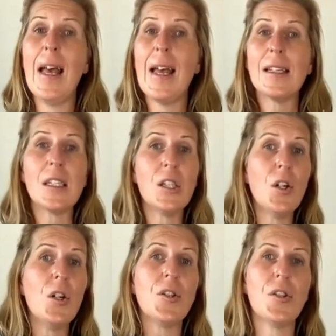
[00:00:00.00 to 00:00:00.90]
It's
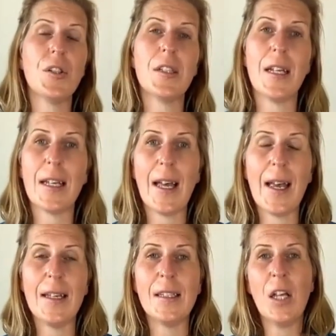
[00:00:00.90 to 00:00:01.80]
not just a
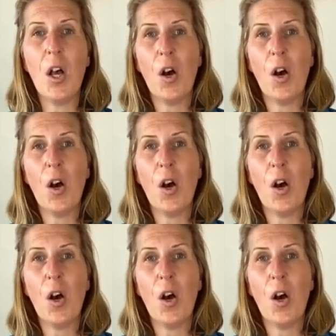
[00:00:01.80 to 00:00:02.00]
case